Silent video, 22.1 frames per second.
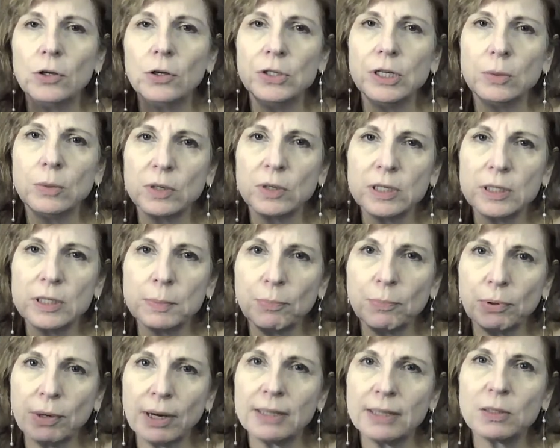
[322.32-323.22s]
and all you did
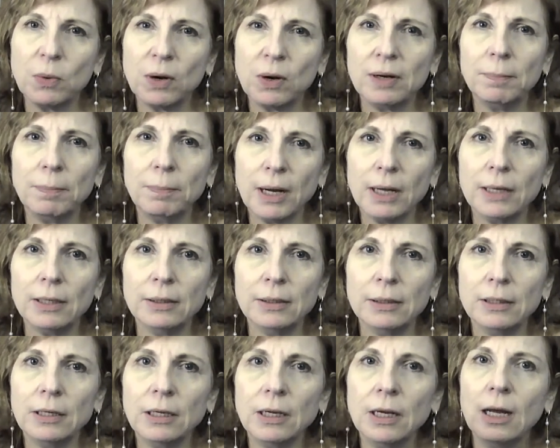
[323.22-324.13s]
was press one
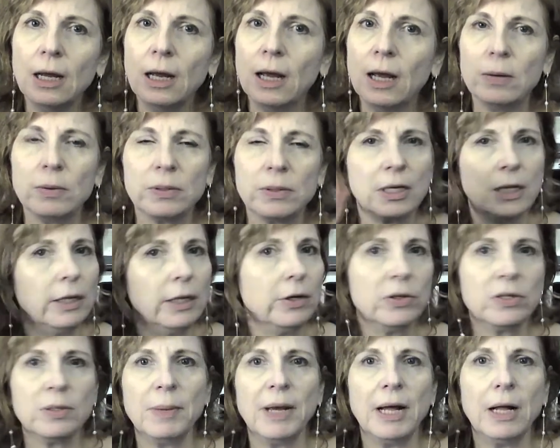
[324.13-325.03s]
button. And it was
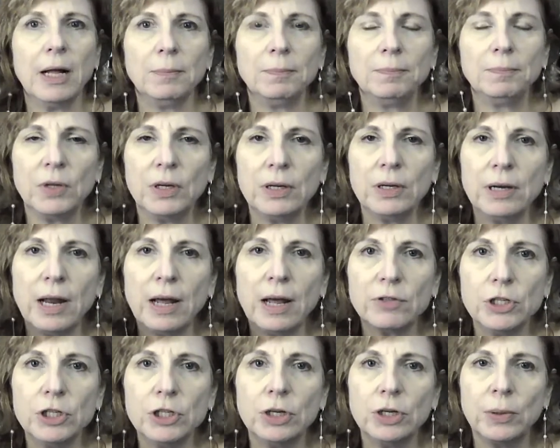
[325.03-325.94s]
clear as a bell. You
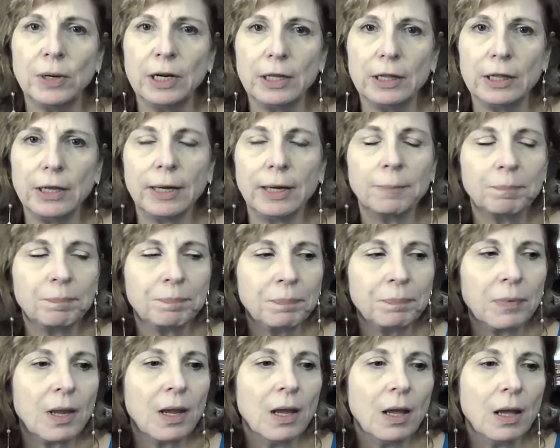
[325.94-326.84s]
didn't have to do anything.
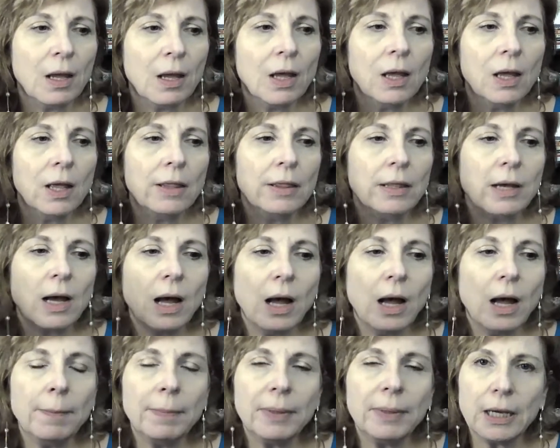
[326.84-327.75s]
The
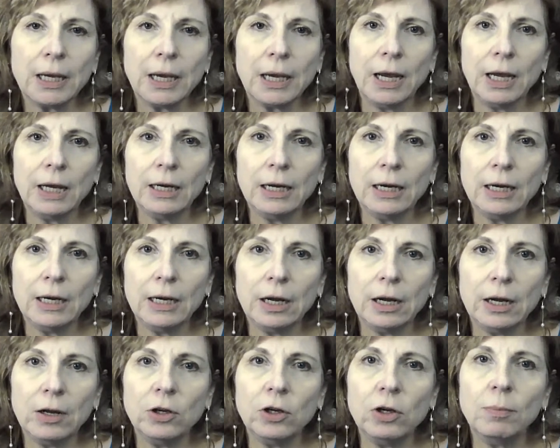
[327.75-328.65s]

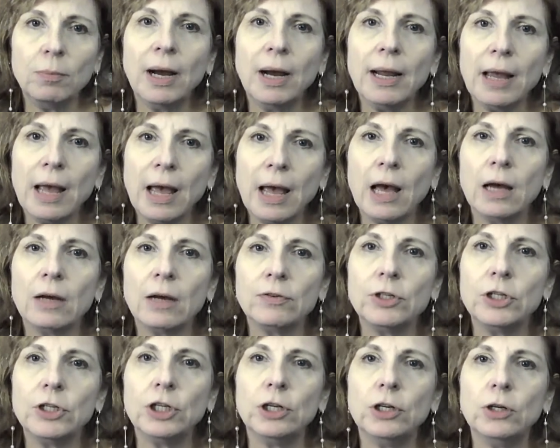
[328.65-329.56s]
complicated, you might
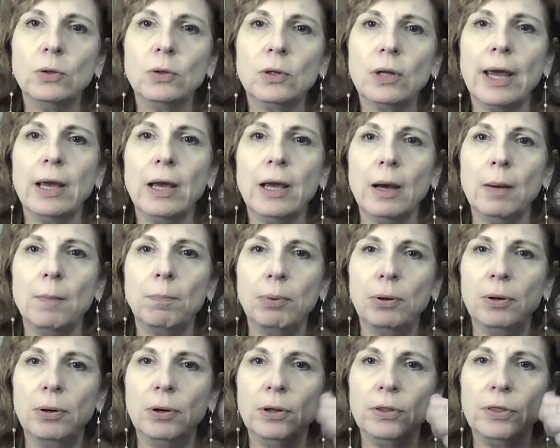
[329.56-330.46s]
have to like
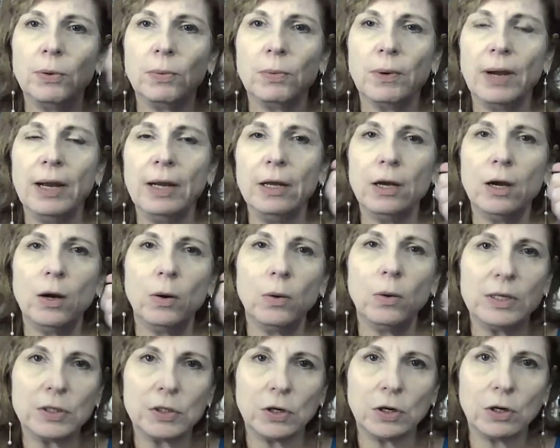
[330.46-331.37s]
put the
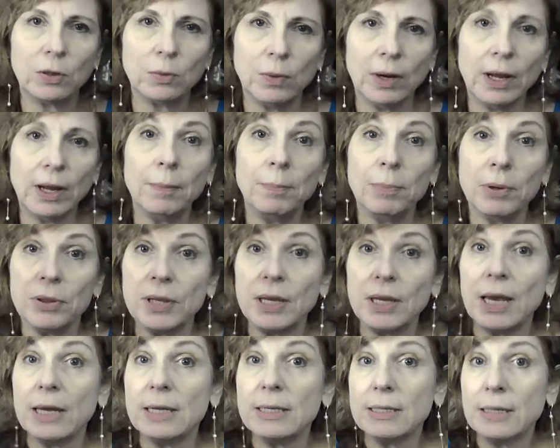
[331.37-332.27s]
radio a certain way,
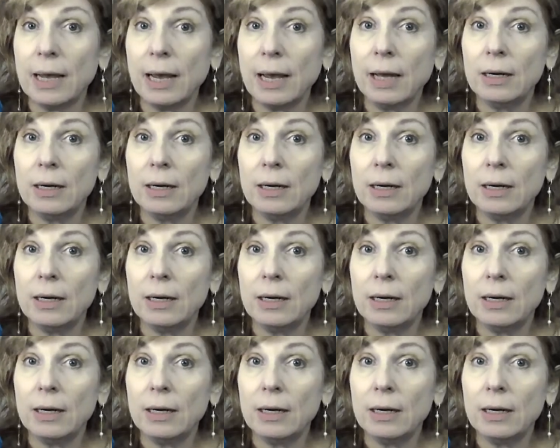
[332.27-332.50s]
put the